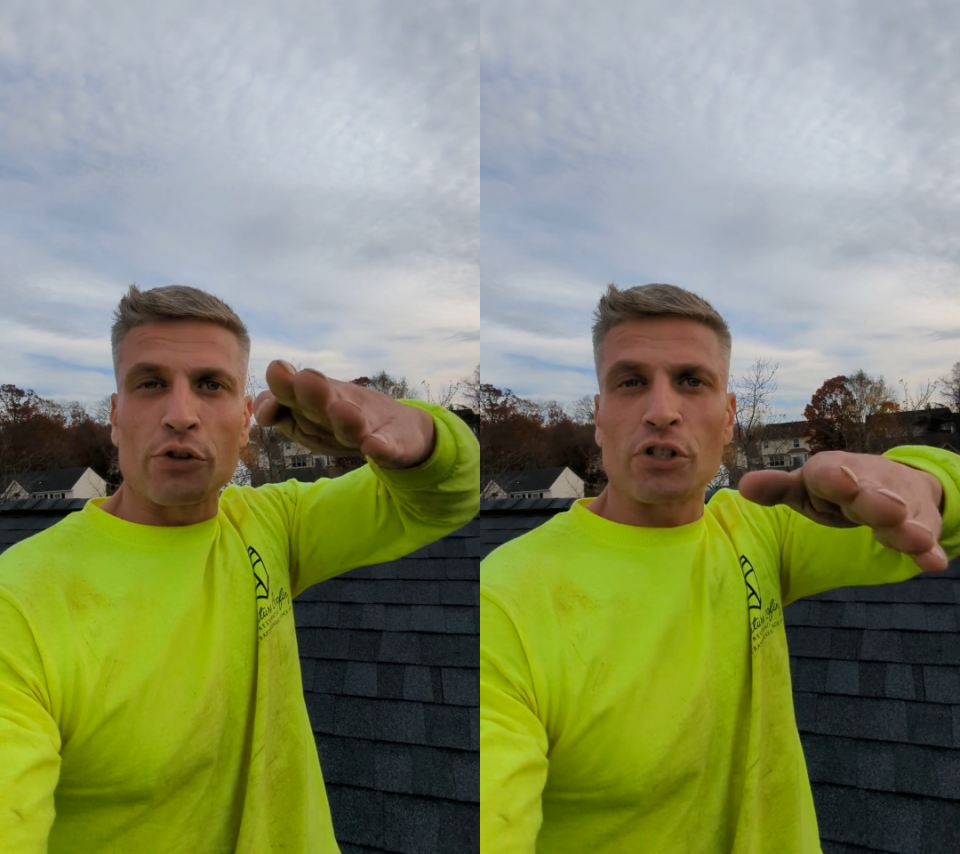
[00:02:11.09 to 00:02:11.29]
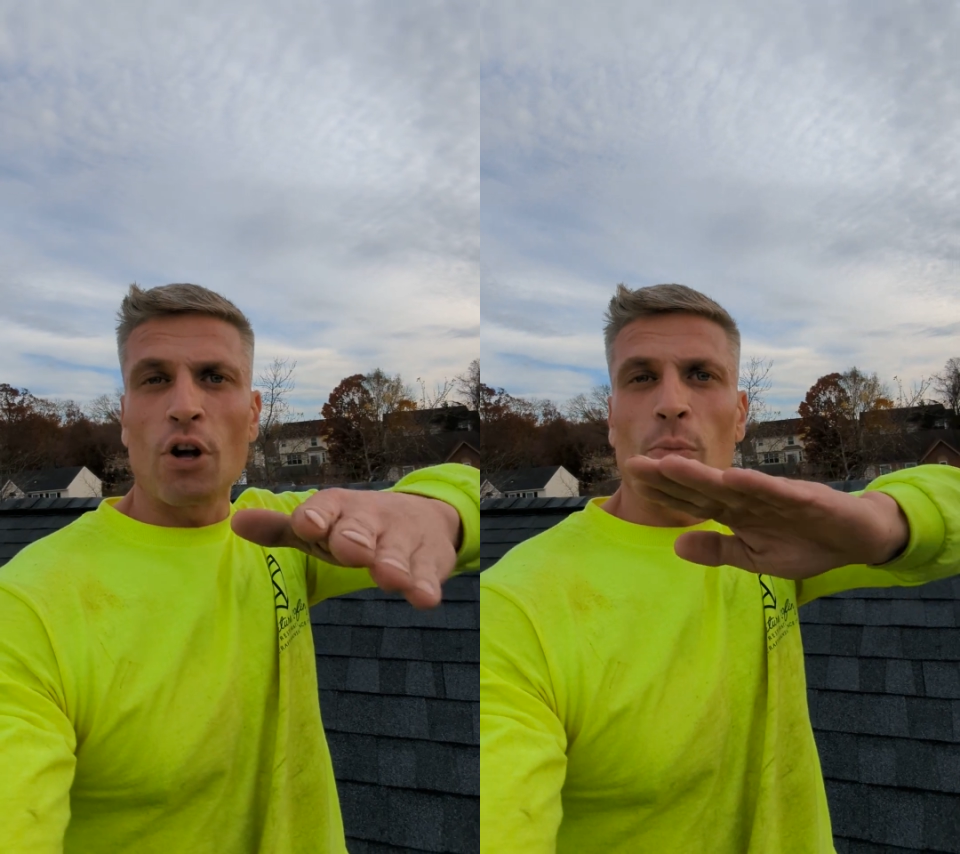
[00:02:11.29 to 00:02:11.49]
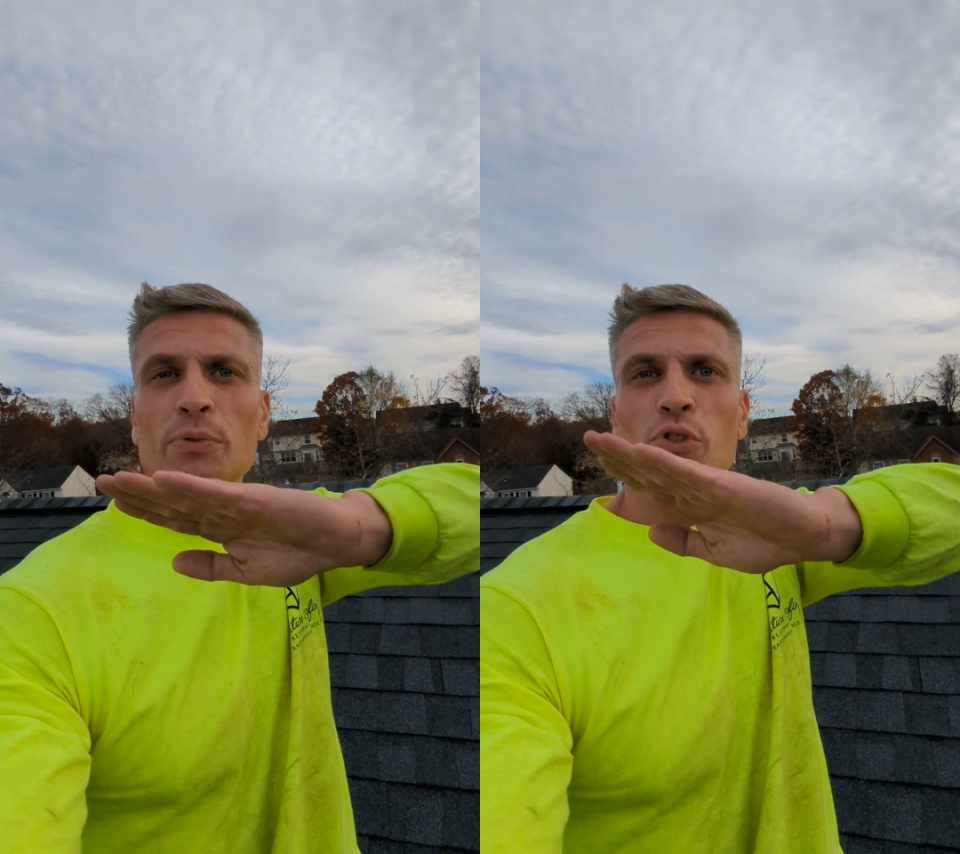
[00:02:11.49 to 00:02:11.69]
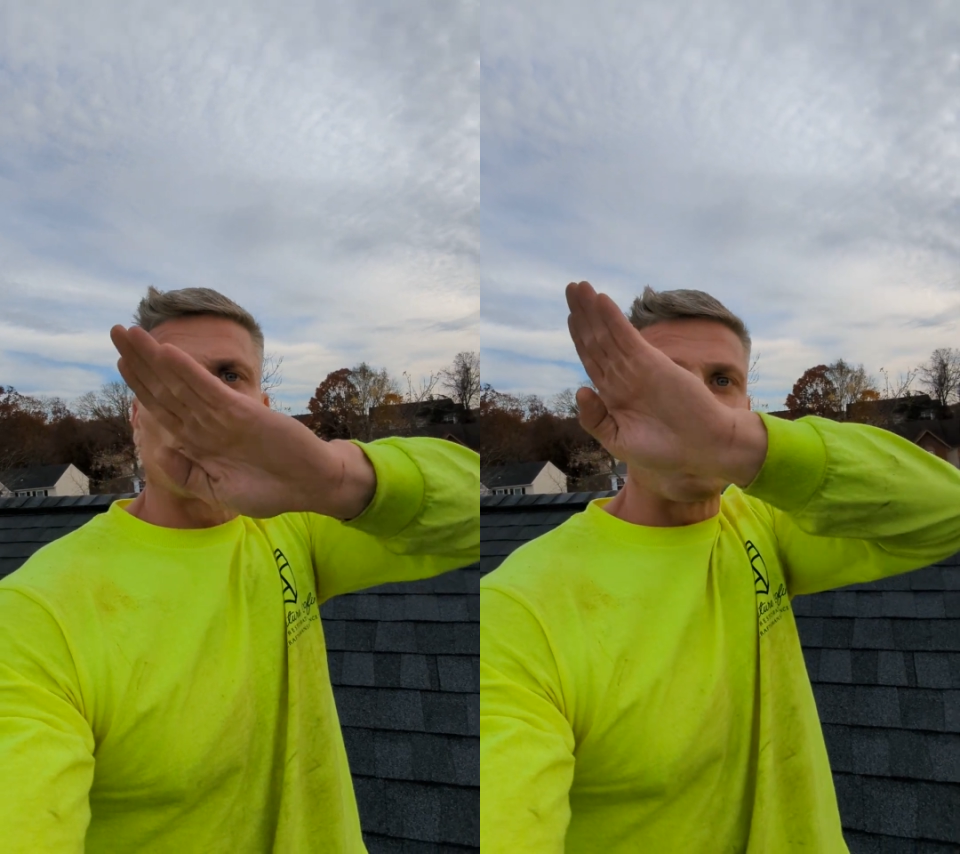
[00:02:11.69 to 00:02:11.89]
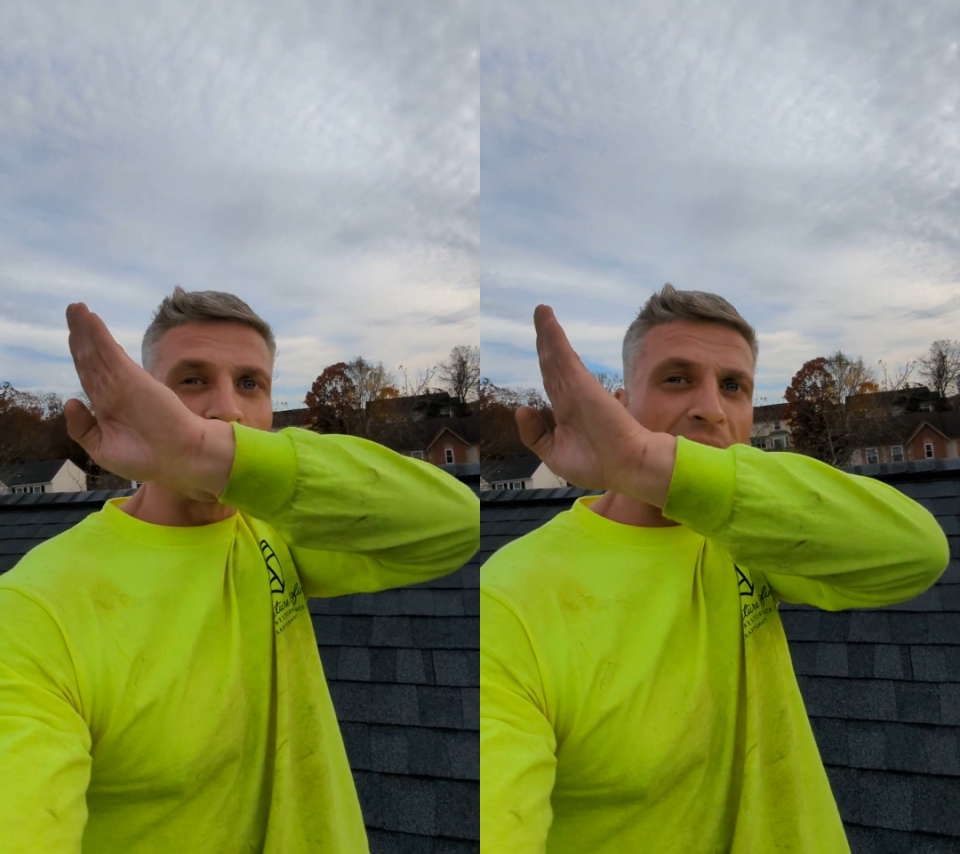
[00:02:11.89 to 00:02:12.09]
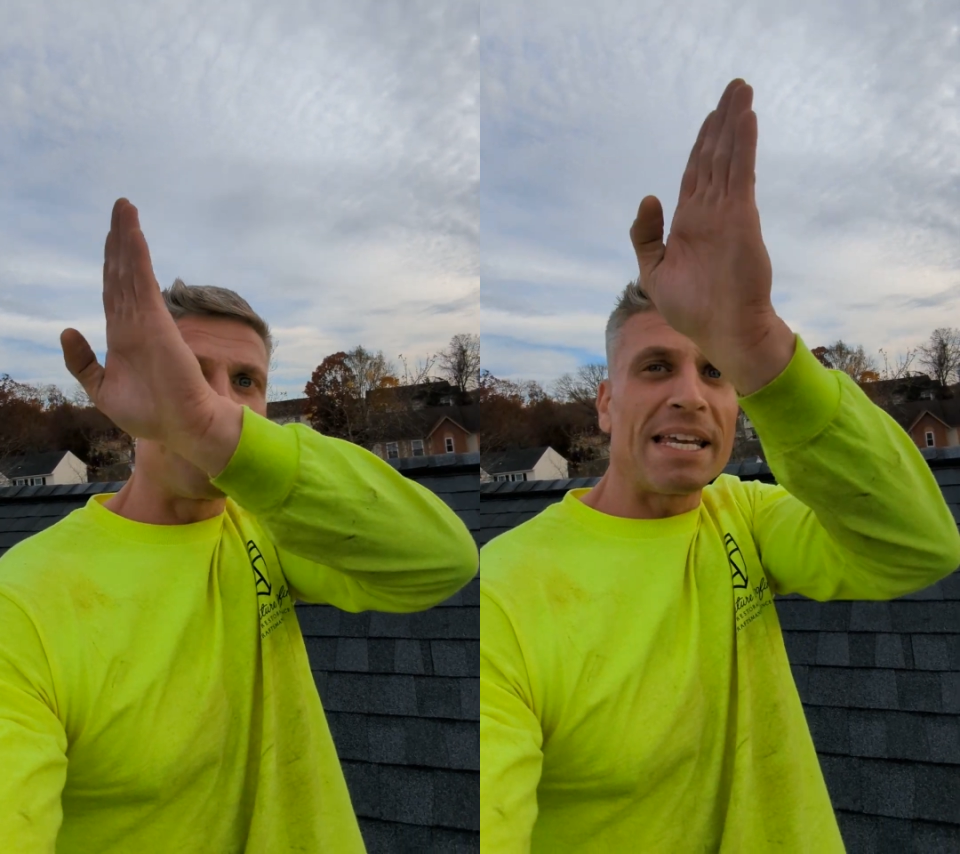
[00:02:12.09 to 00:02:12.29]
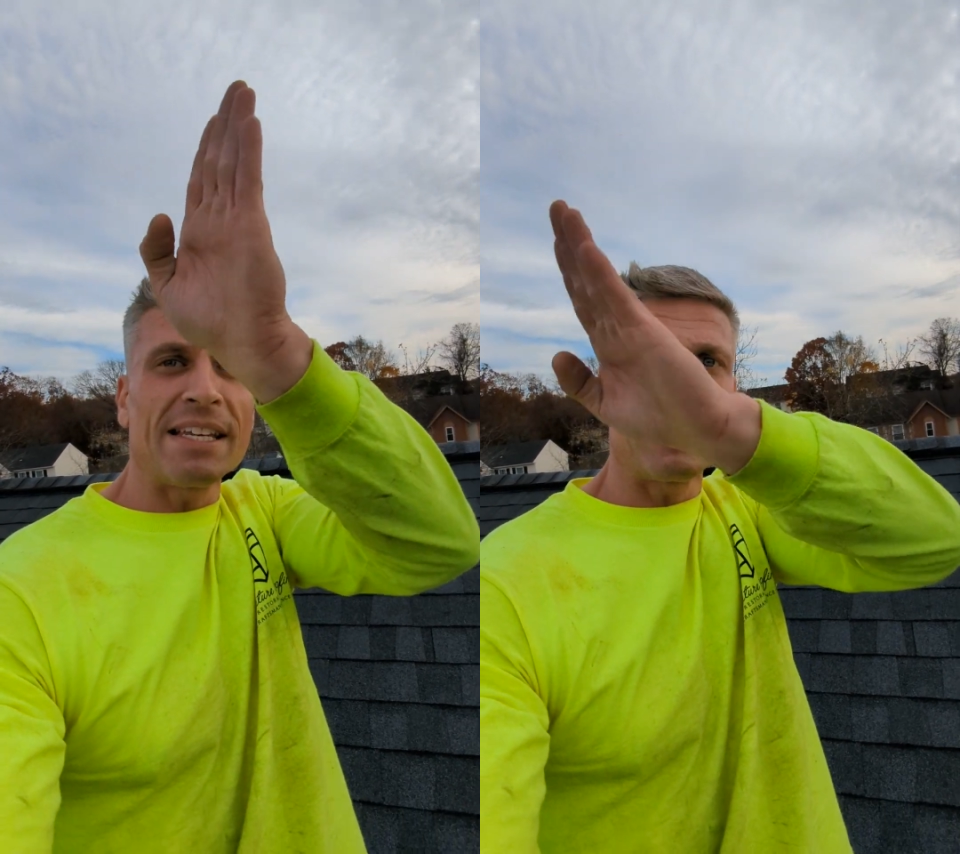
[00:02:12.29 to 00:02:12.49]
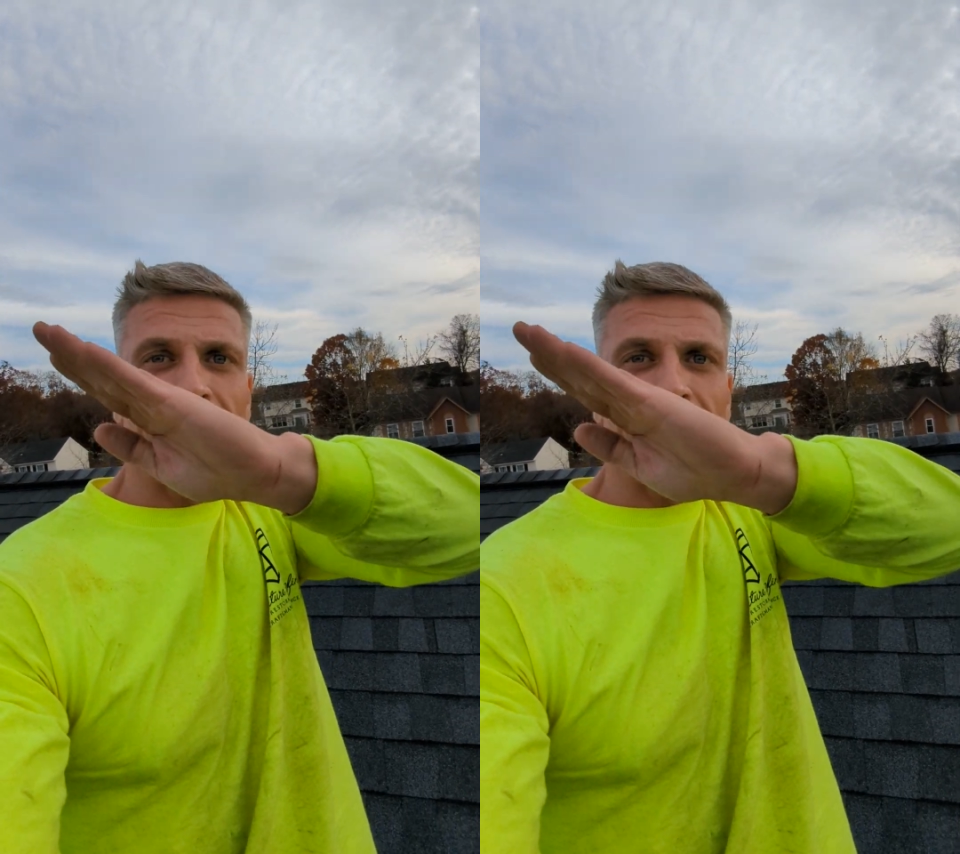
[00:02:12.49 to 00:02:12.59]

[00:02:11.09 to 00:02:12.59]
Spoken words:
slopes where they meet.